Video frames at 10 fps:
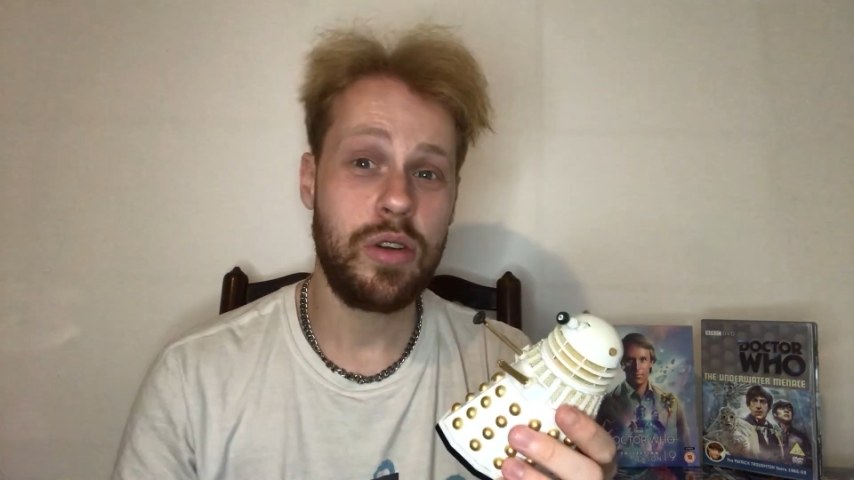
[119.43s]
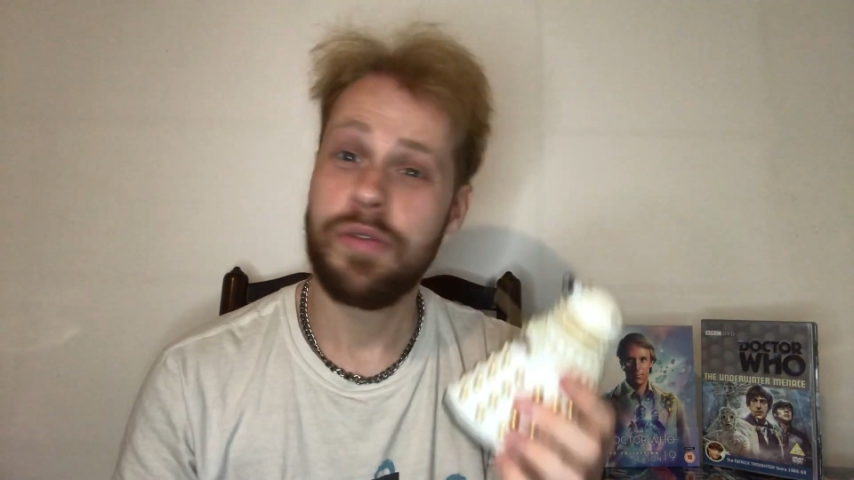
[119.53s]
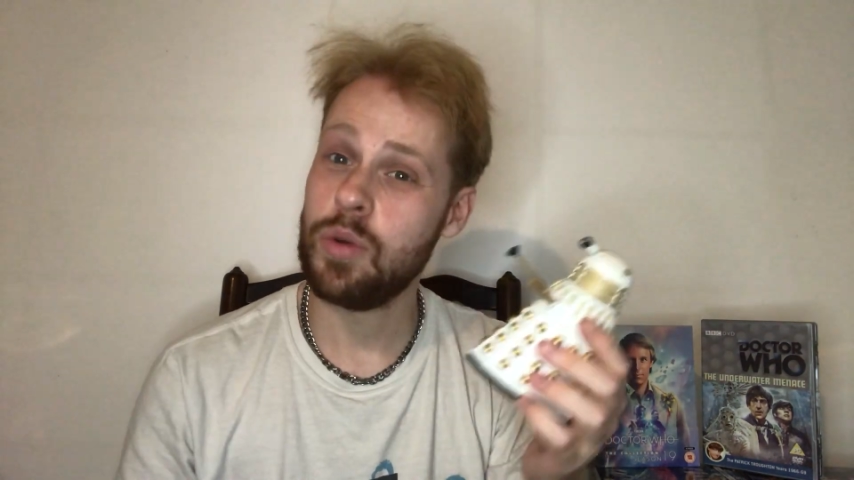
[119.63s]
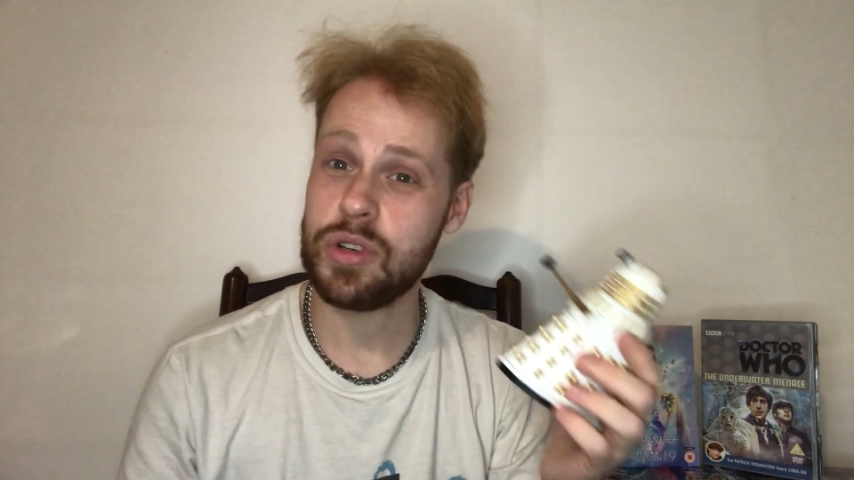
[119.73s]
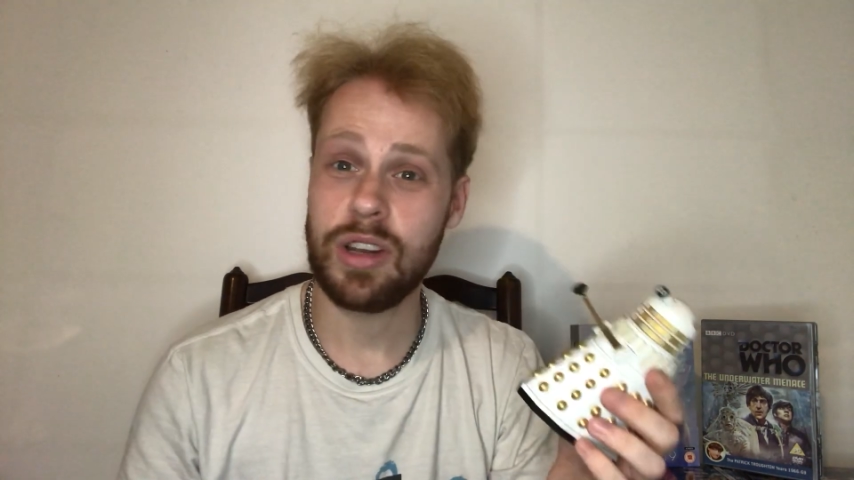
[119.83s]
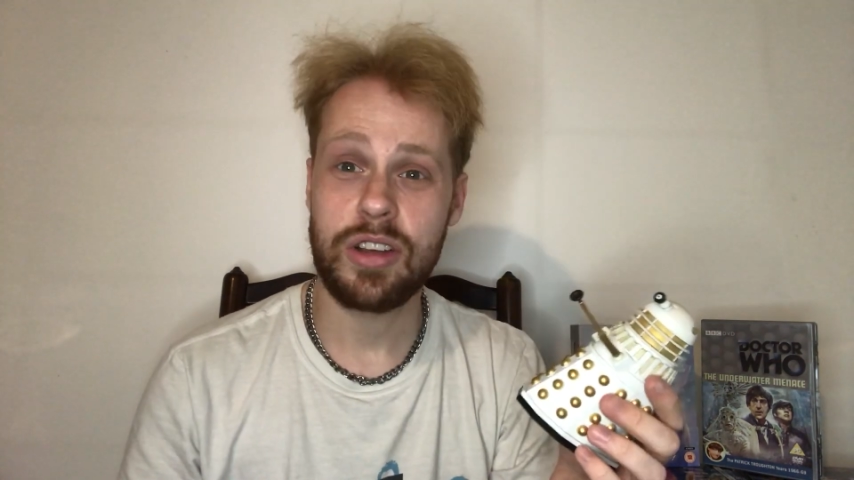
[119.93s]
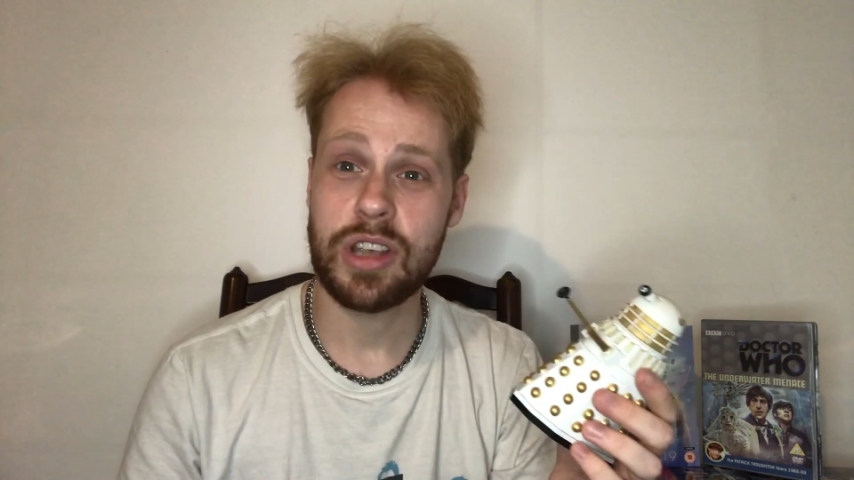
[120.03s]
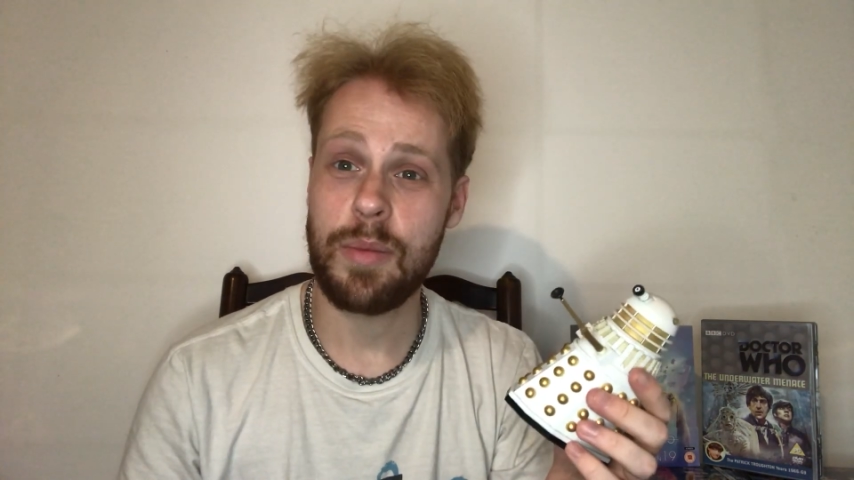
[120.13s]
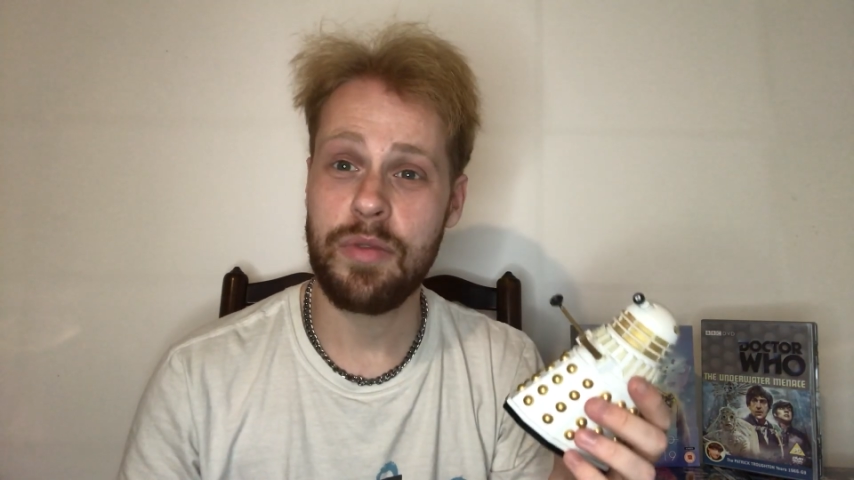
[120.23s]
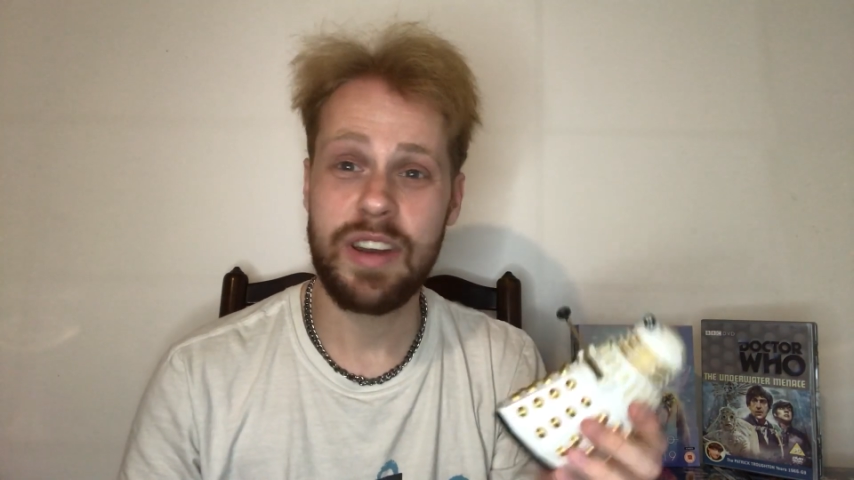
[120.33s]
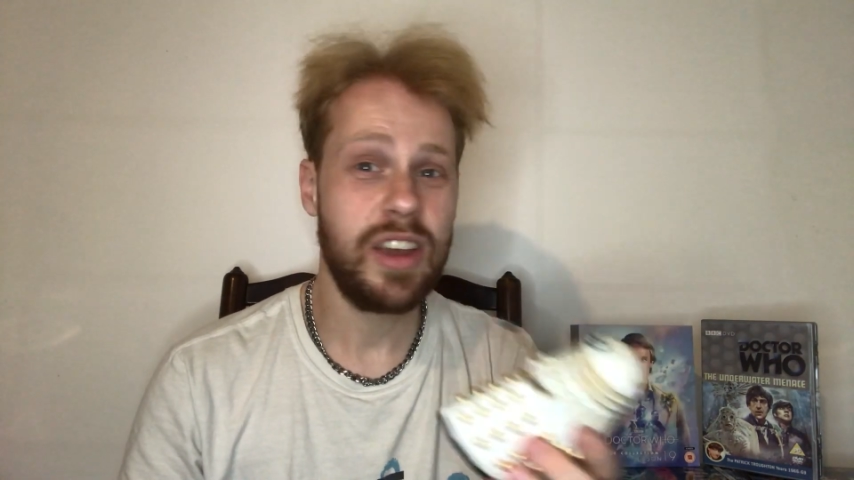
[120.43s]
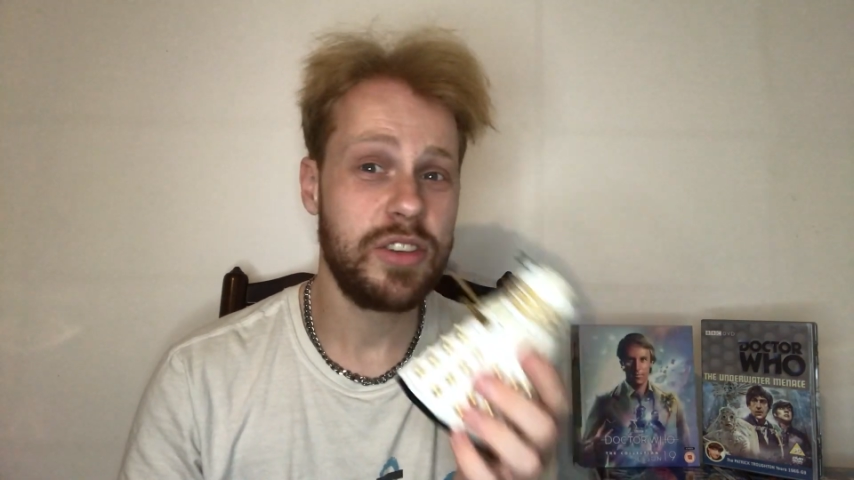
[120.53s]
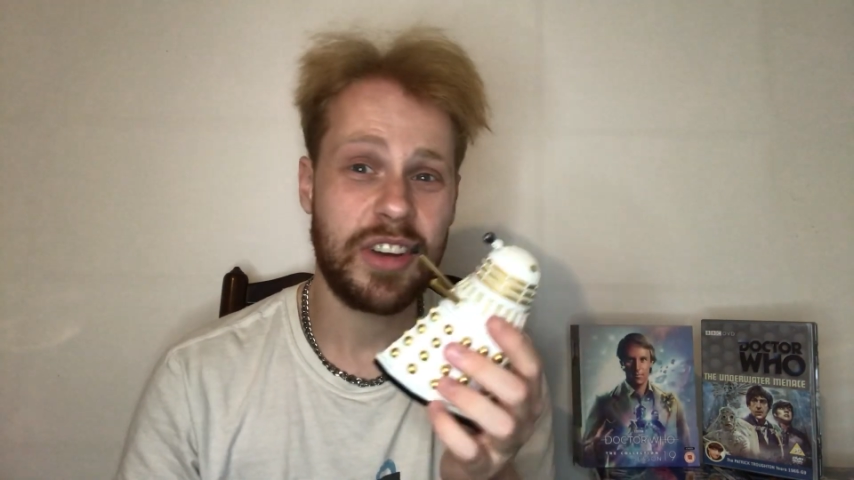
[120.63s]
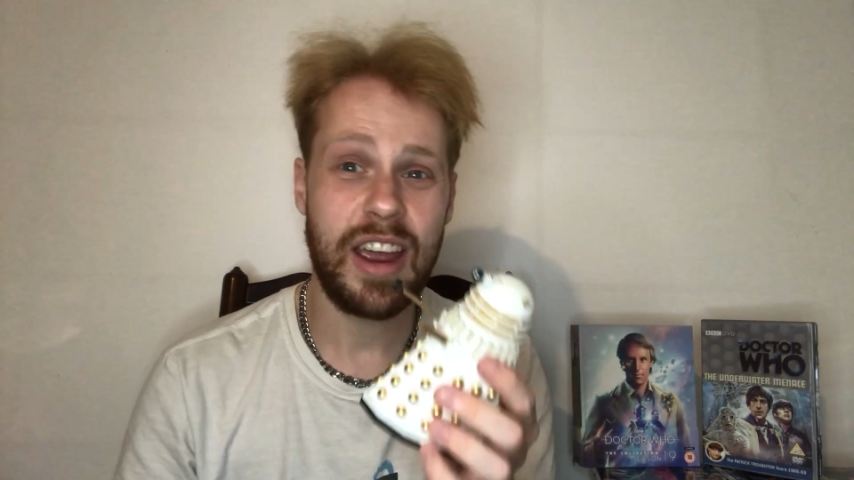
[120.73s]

if you watch the last couple of videos,